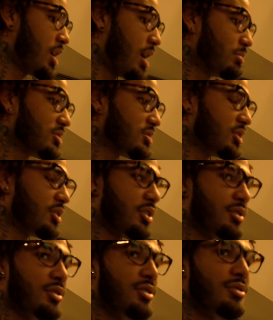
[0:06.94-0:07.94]
I'm just
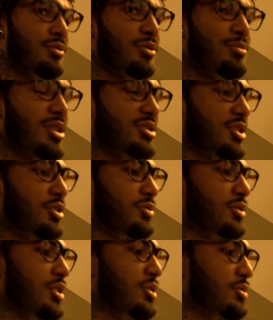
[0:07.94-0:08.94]
looking for
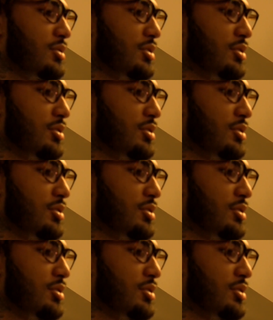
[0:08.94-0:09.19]
myself now.